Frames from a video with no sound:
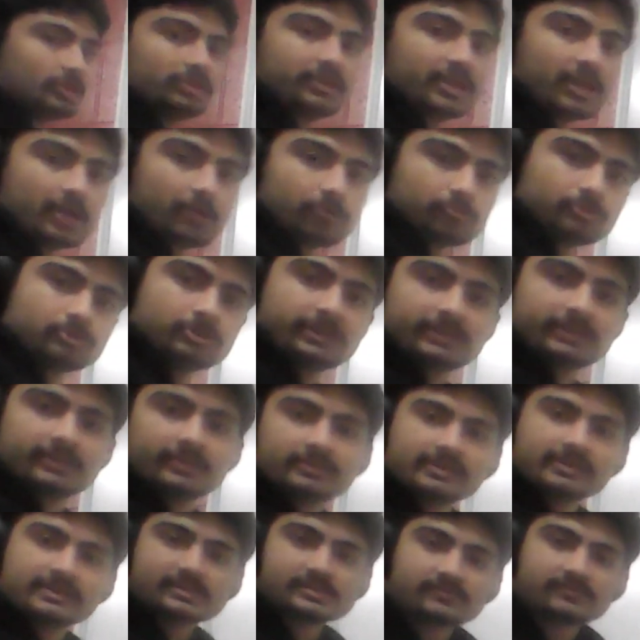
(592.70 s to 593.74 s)

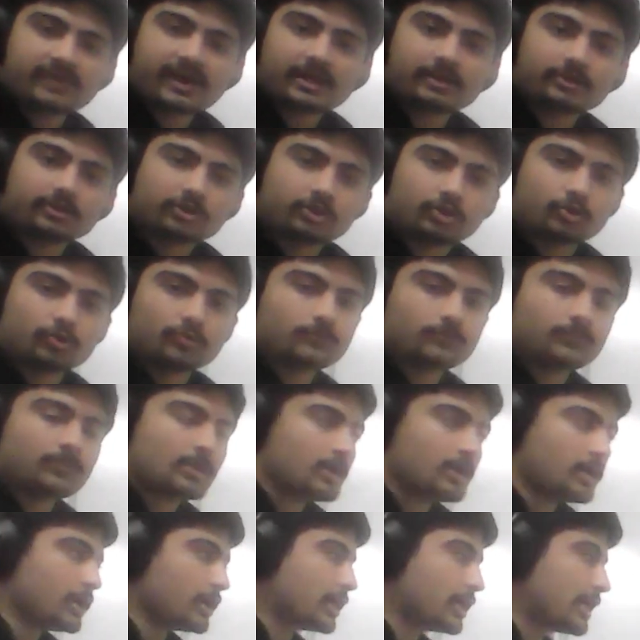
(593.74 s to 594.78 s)
calculating this value,
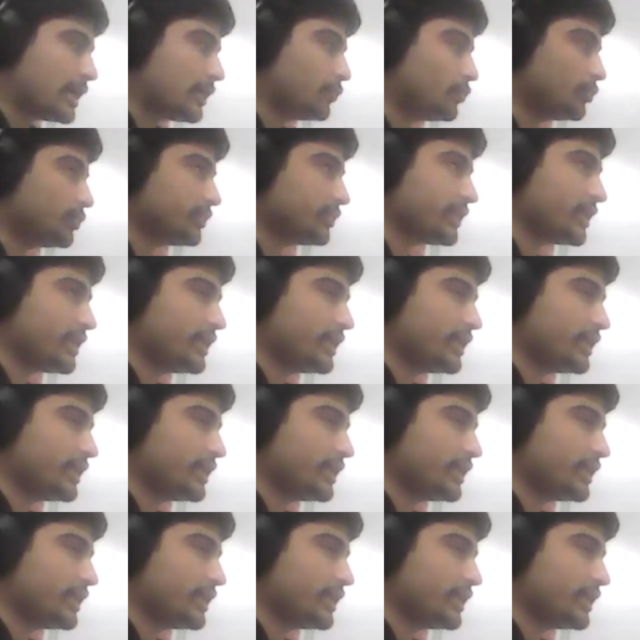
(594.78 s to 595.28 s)
I will